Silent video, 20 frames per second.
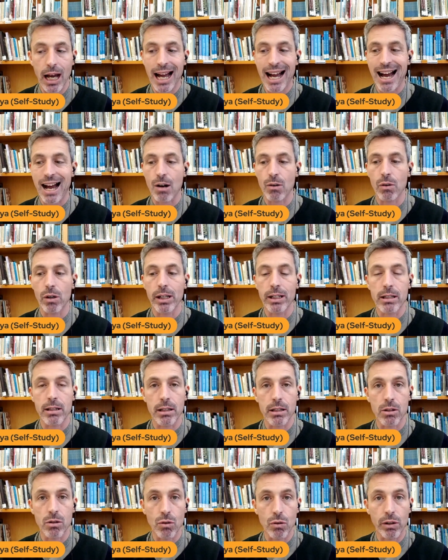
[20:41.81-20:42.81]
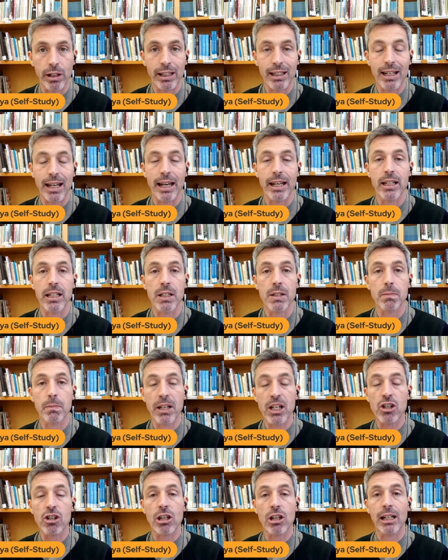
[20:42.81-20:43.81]
how is it doing, and
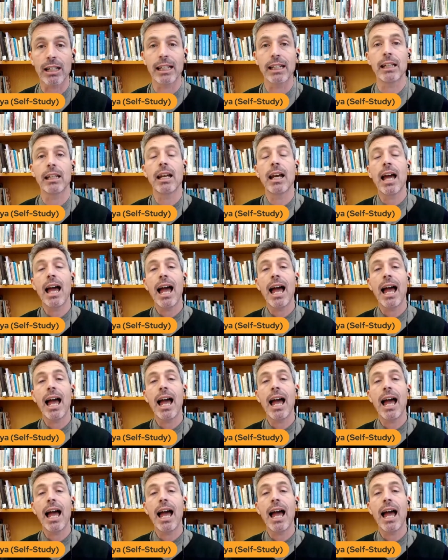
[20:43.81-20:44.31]
especially